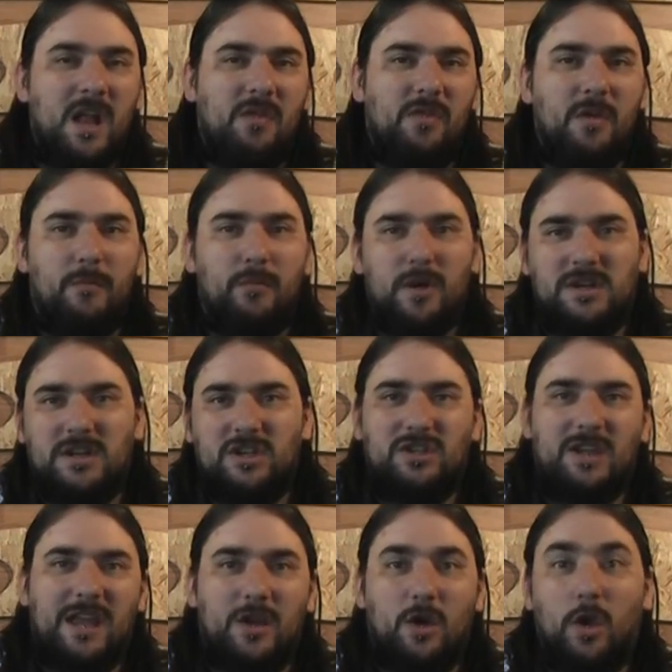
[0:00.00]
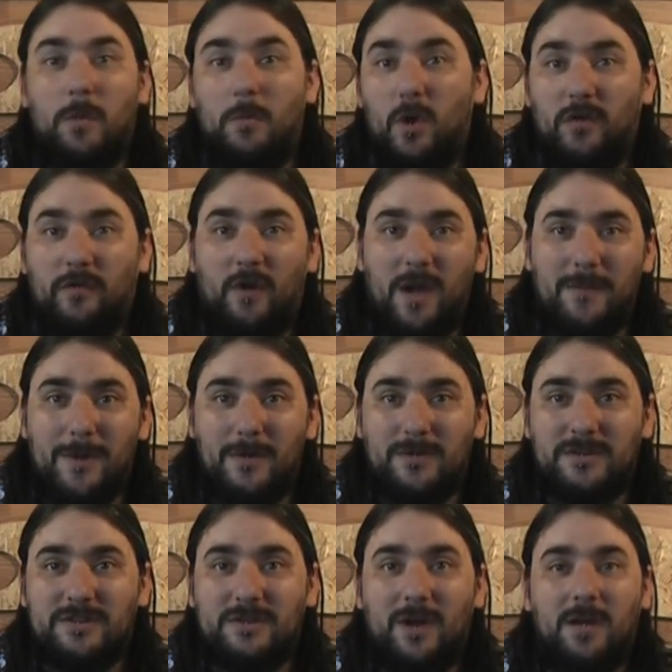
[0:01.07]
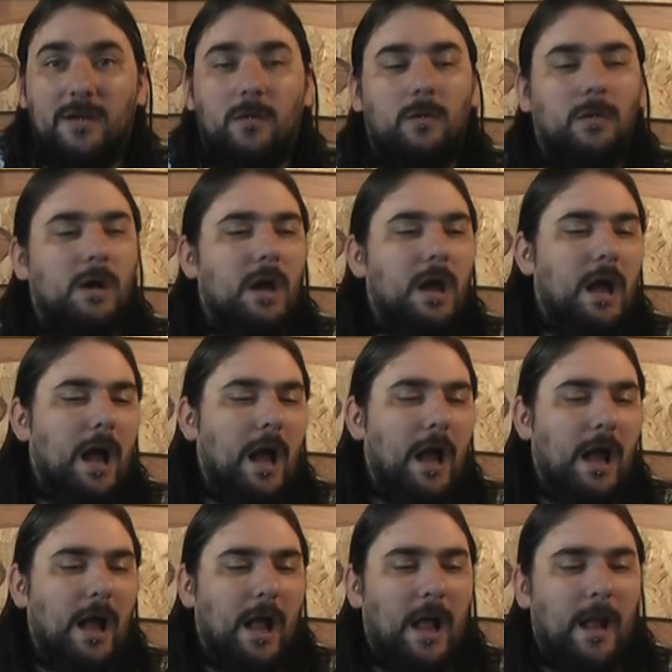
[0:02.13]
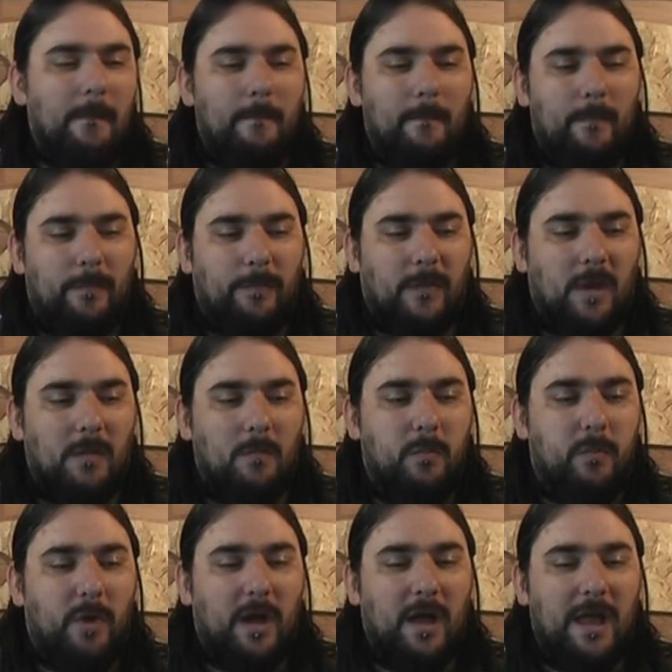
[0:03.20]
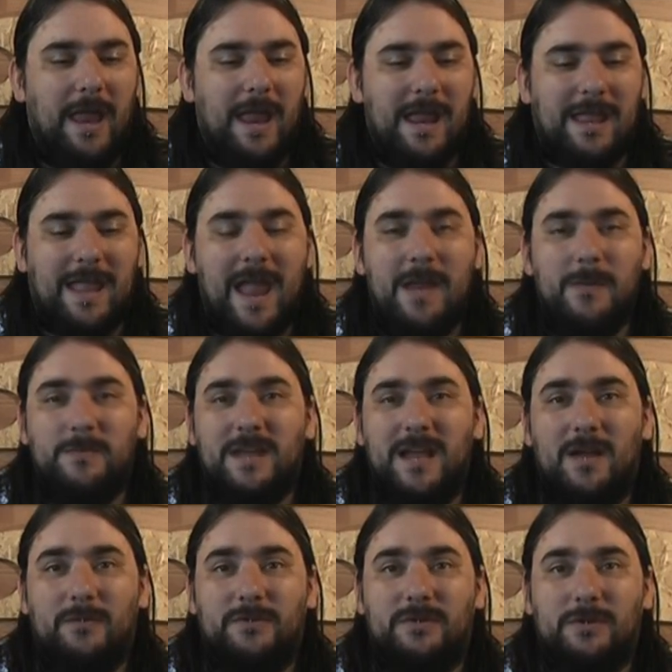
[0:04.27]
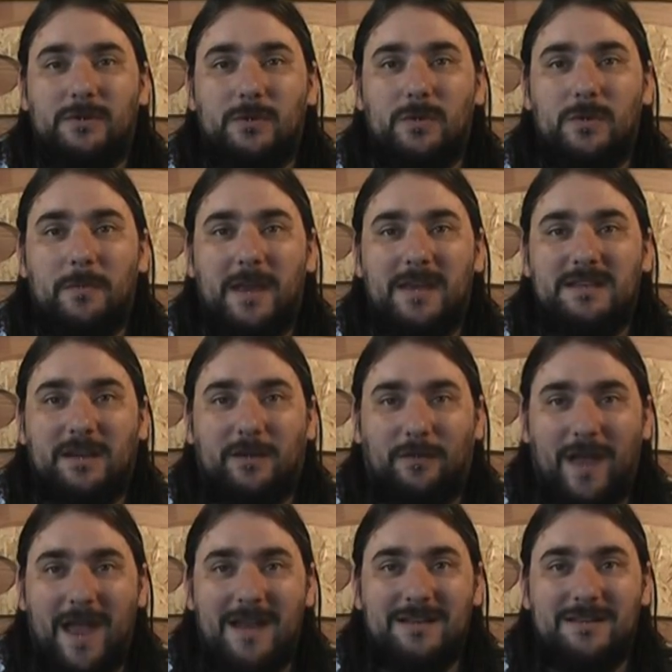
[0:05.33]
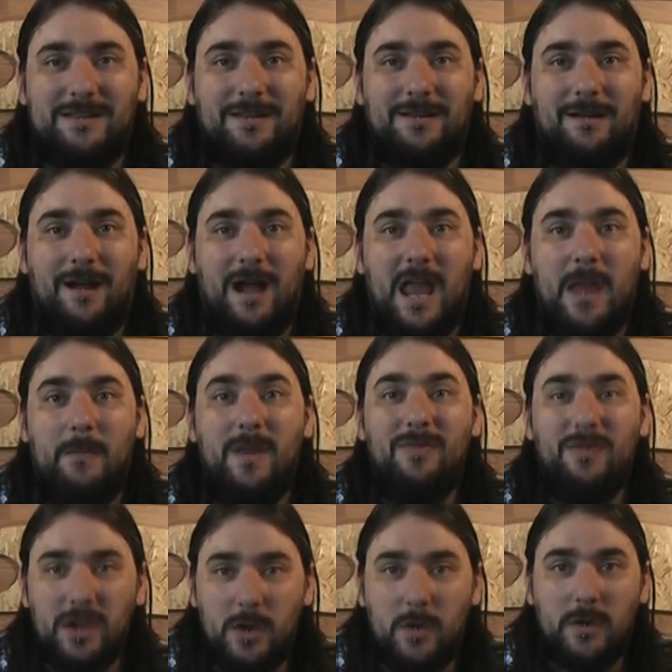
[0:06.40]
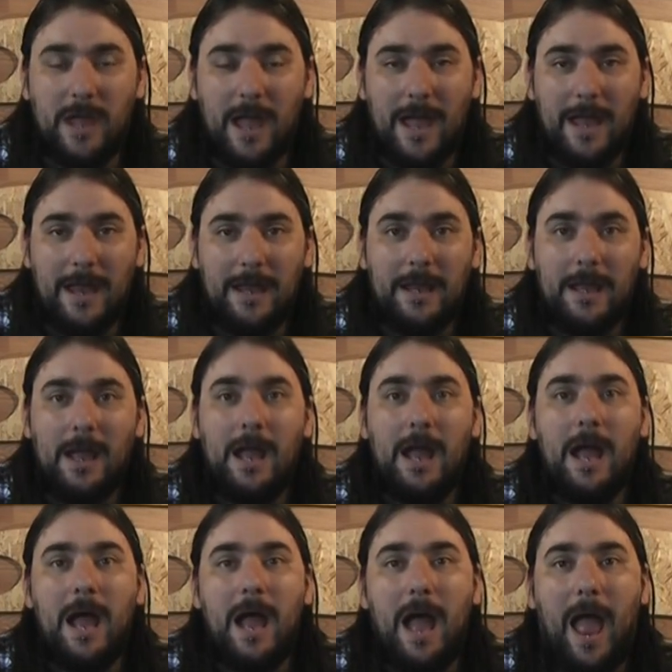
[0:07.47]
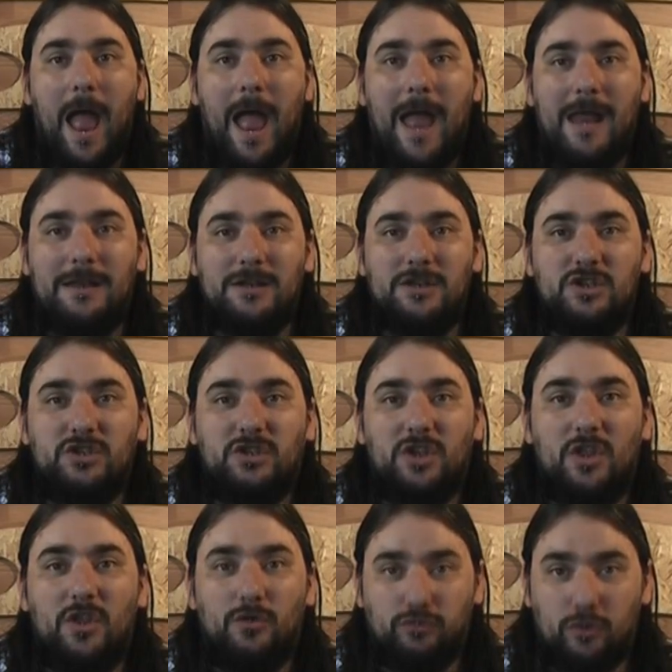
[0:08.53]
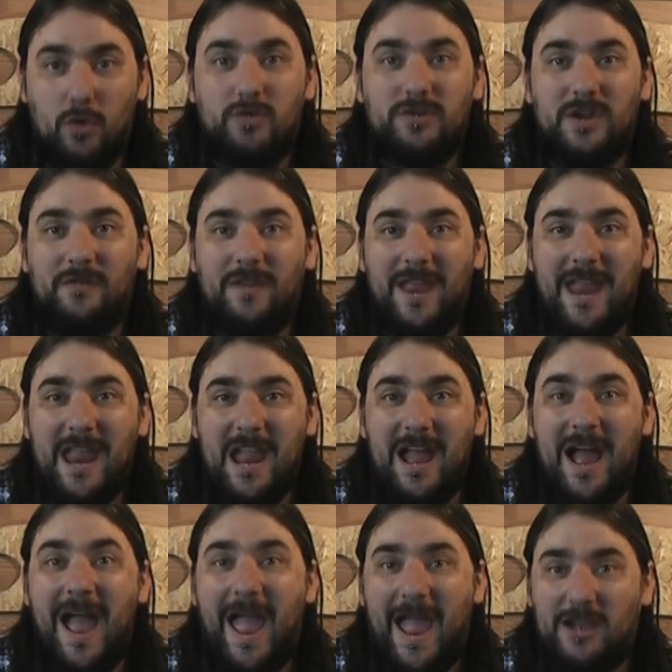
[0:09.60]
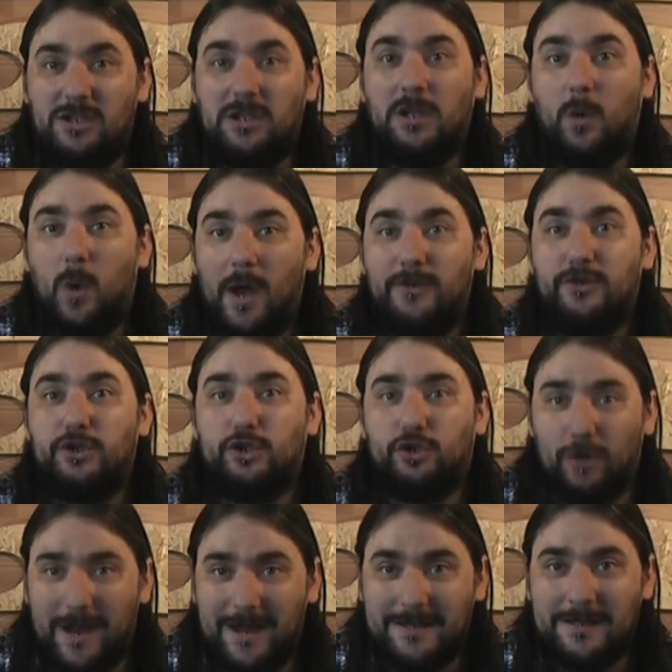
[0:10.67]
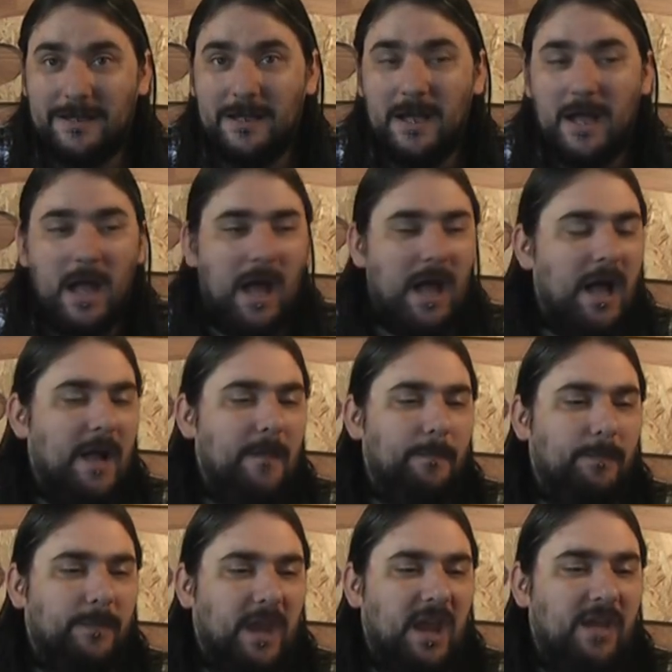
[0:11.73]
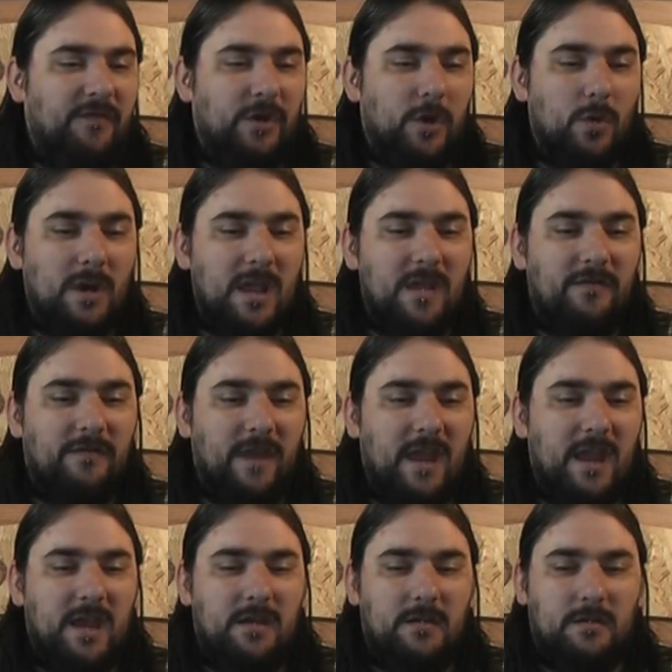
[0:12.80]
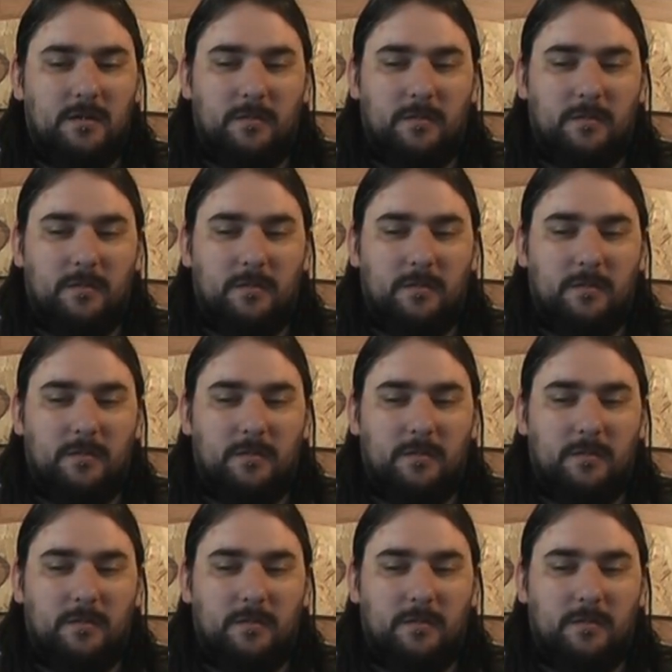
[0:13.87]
the British take on the modified motorcycle, but it came down to the basic fact that I am in the UK and the rules over here are actually quite strict. If you live in